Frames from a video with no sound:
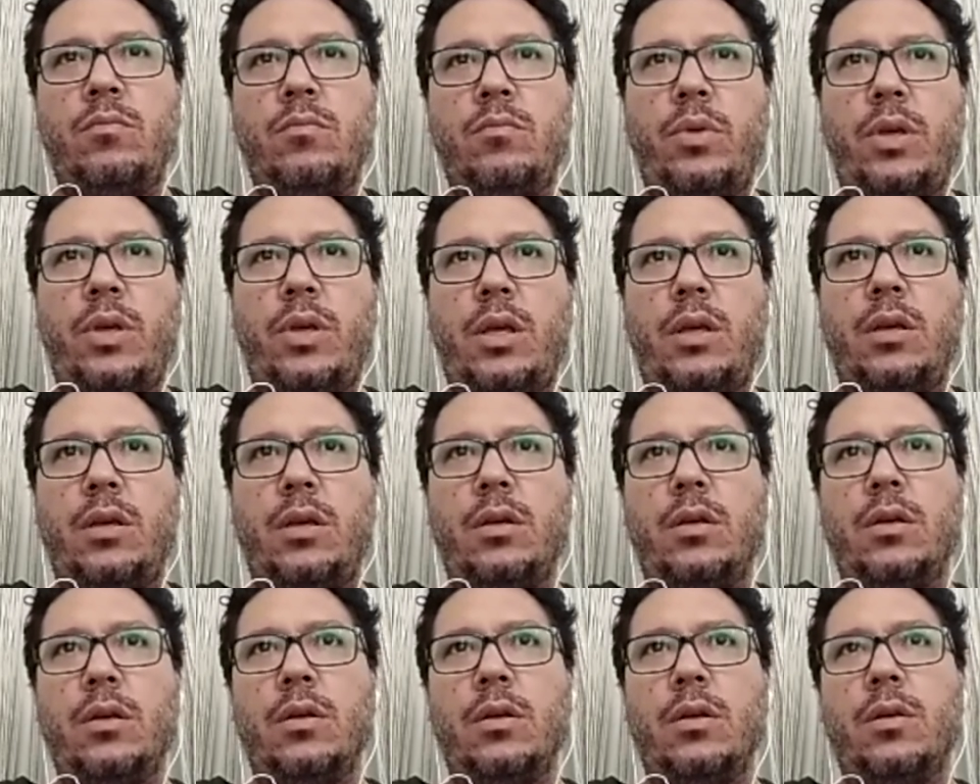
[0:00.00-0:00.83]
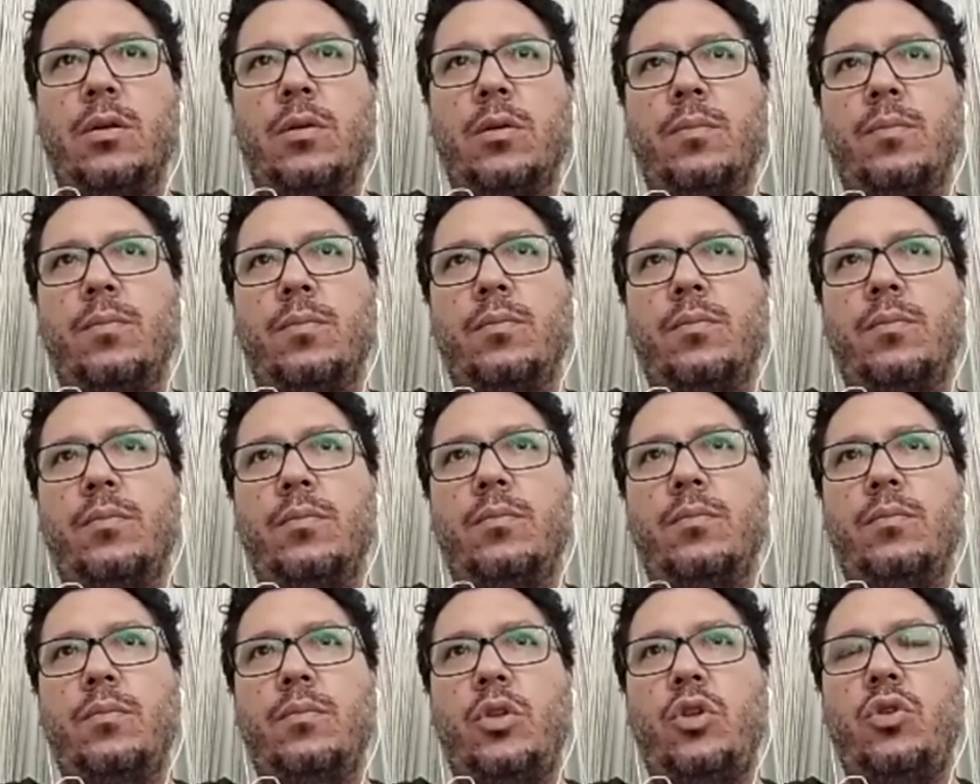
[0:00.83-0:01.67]
being
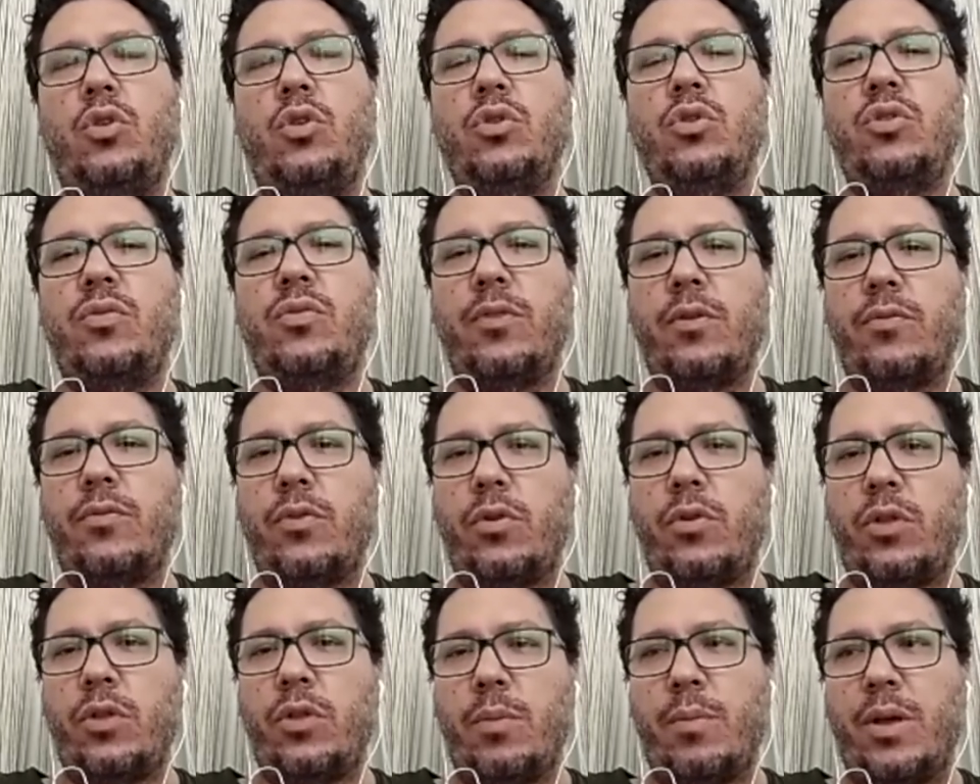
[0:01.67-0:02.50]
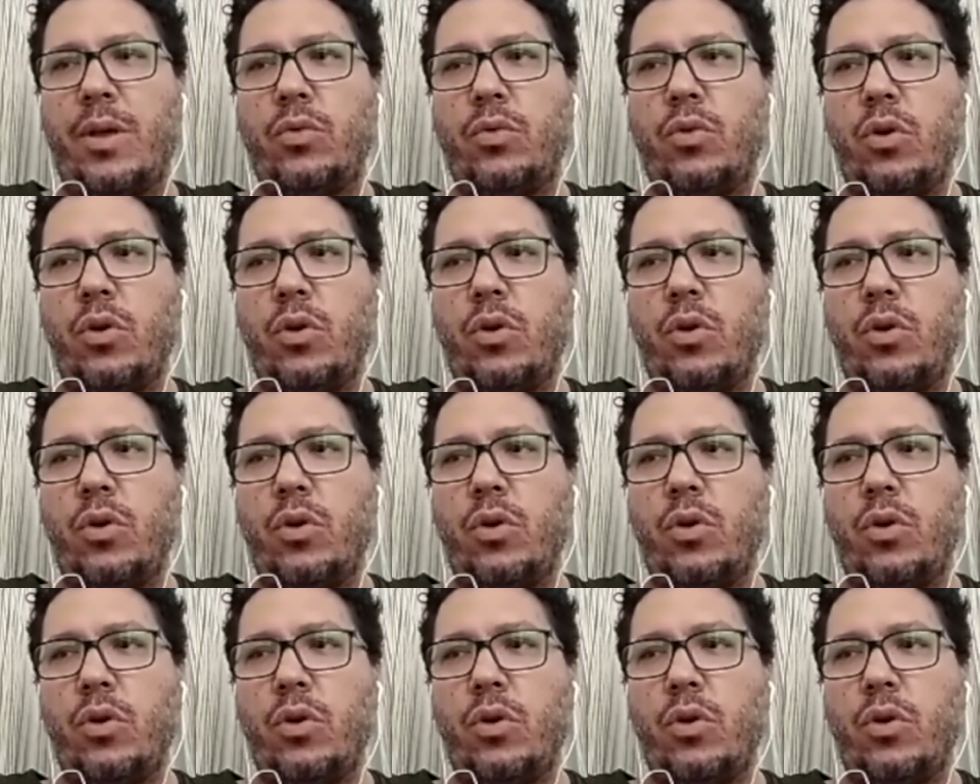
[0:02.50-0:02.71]
useful for the Maduro